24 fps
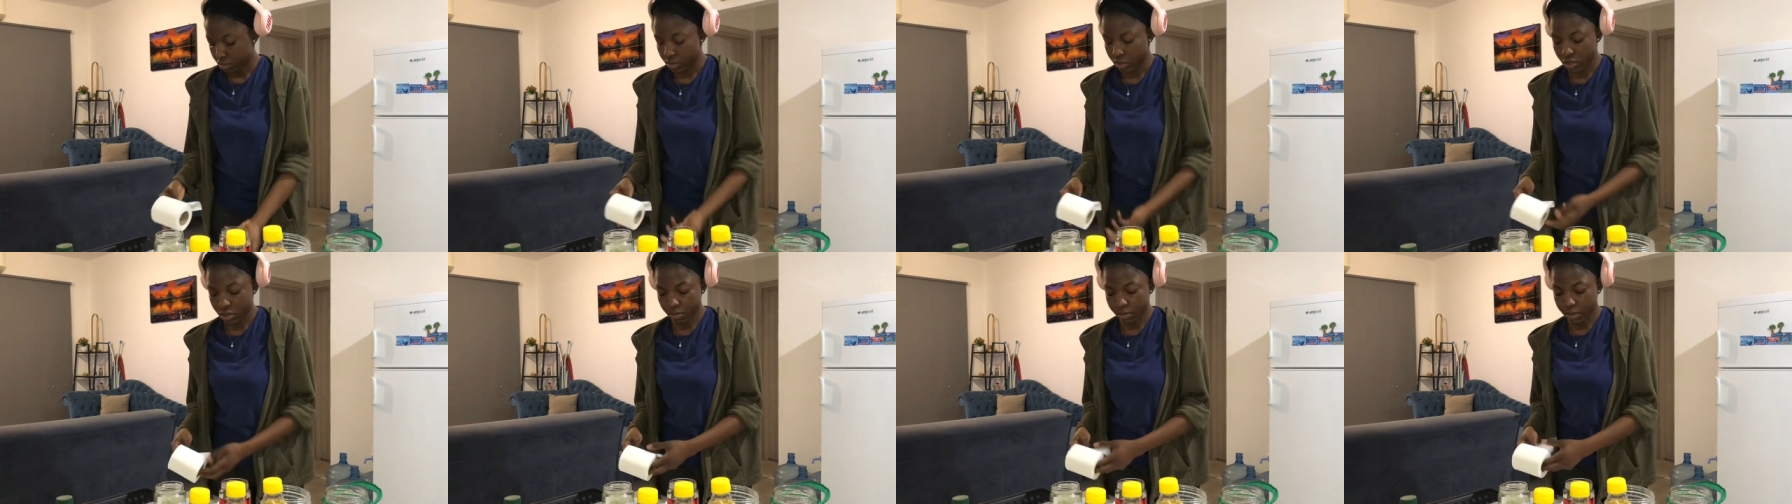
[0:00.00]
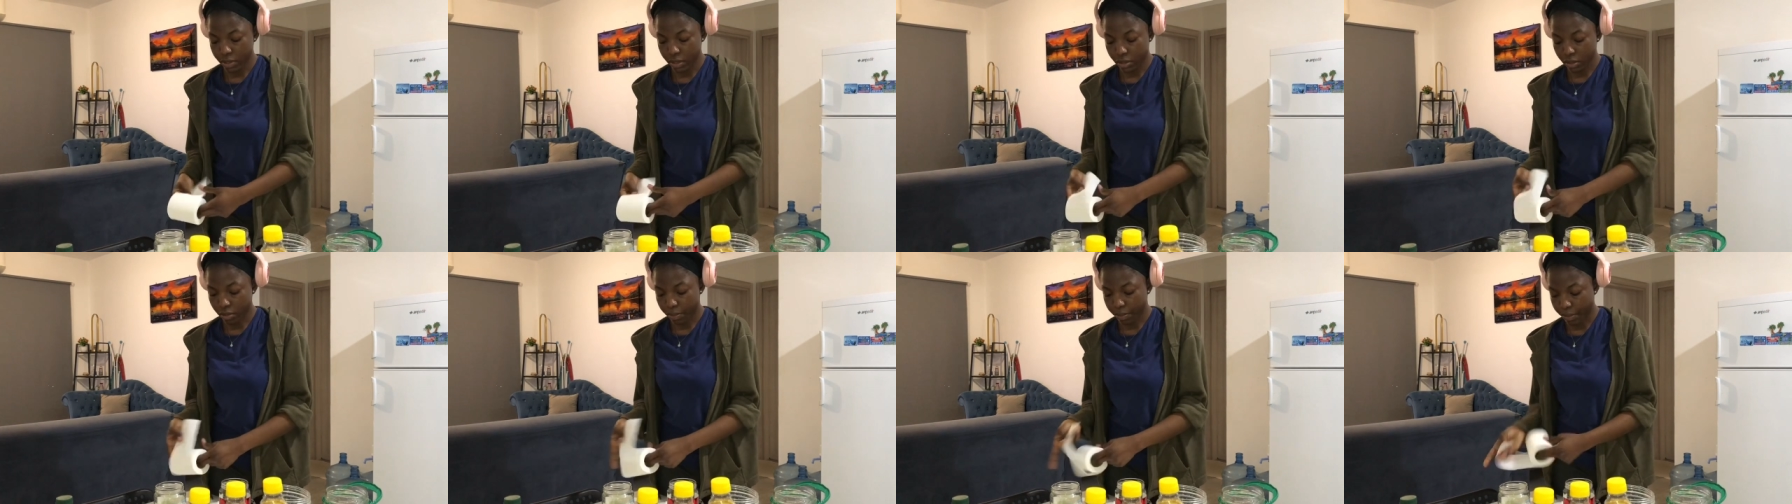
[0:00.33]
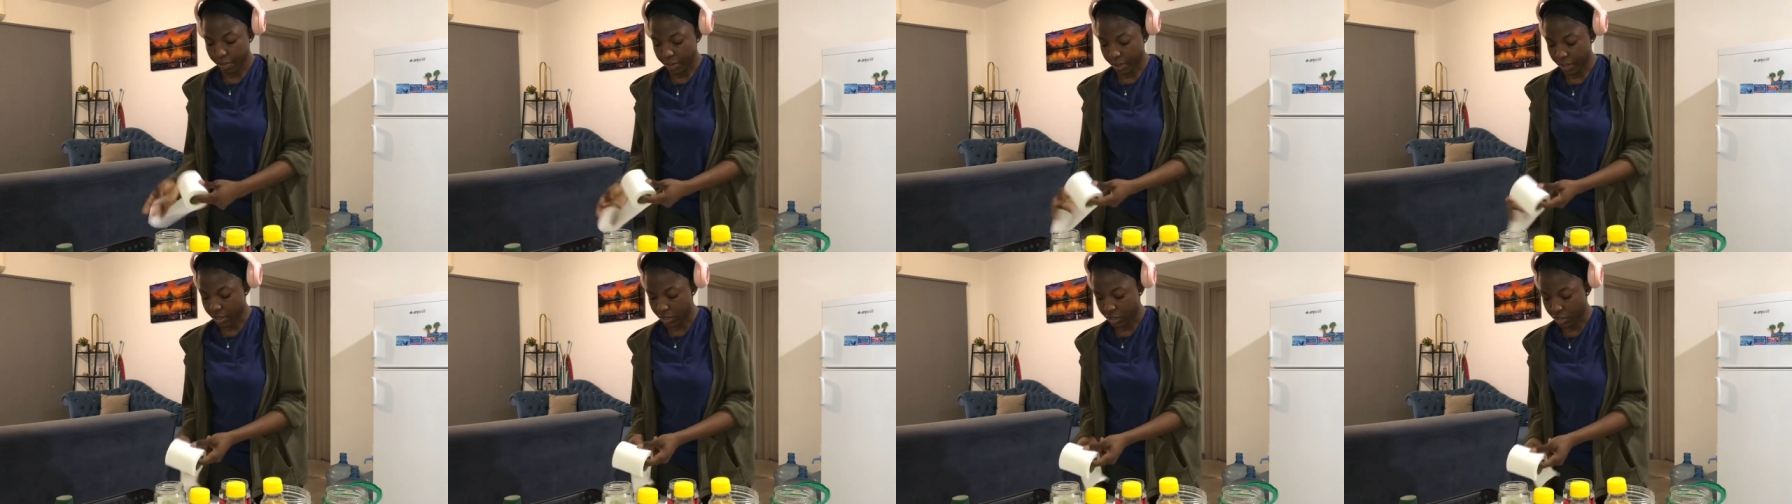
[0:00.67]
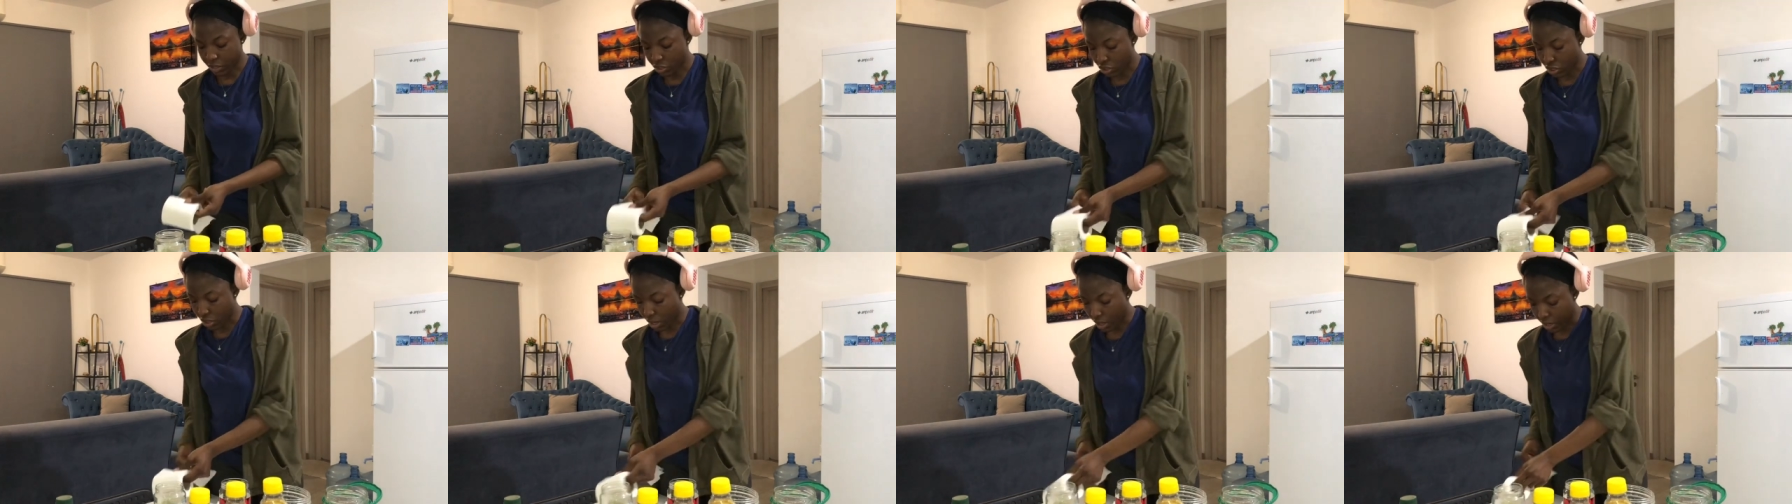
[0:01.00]
tomato paste
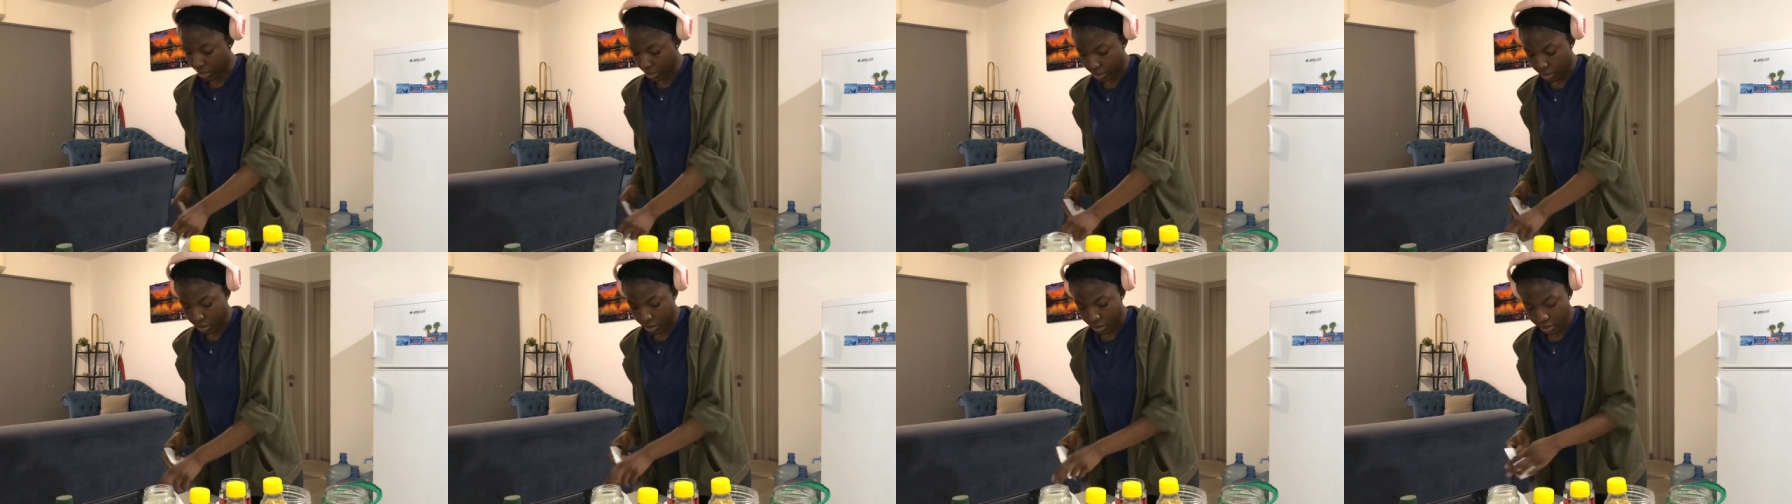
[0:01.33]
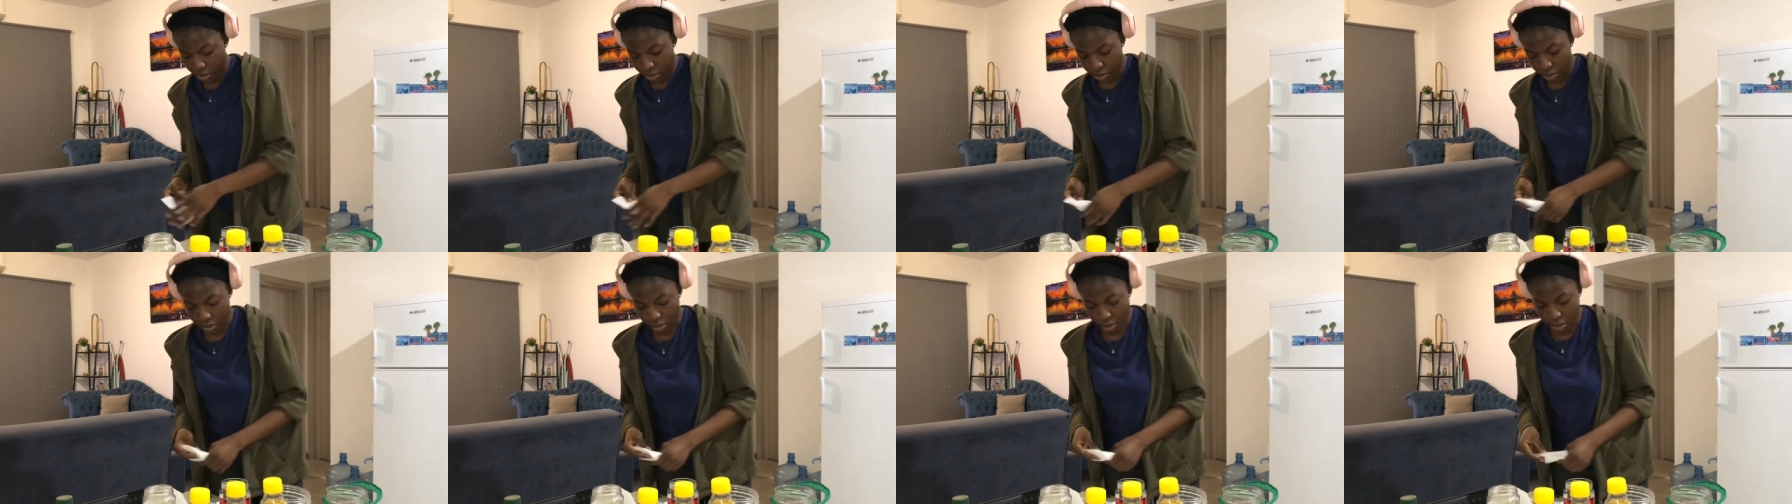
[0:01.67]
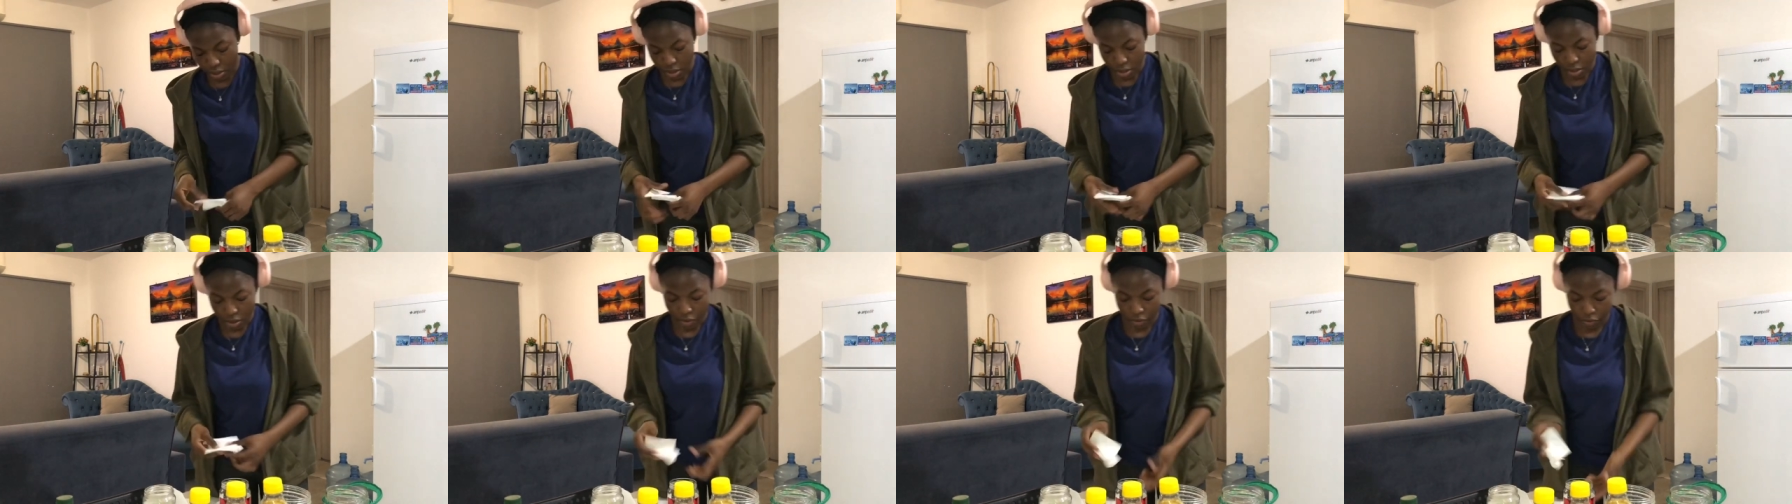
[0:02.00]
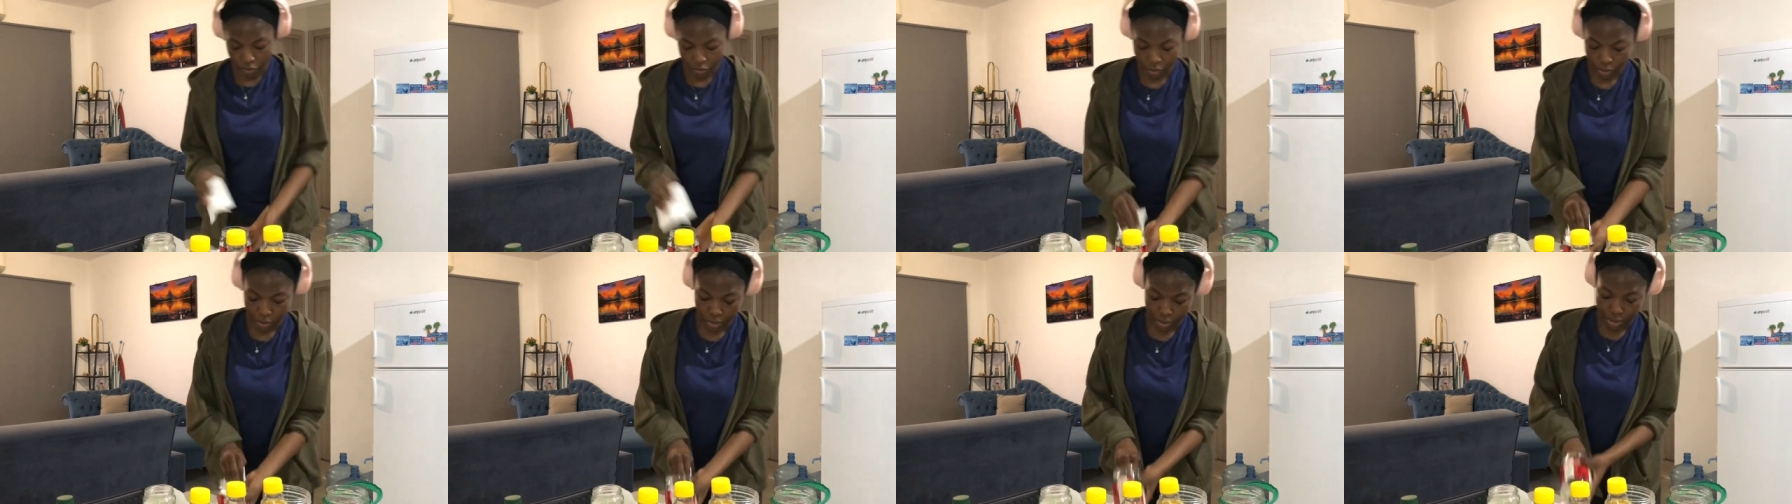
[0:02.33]
jars
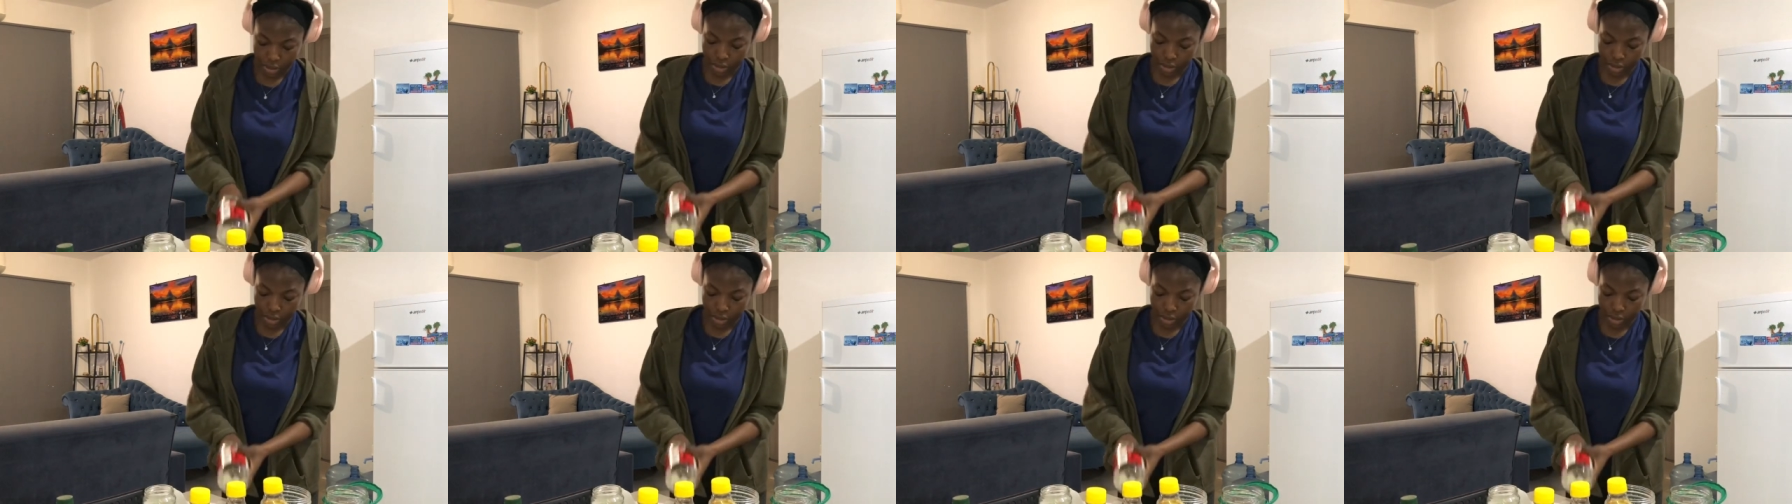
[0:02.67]
for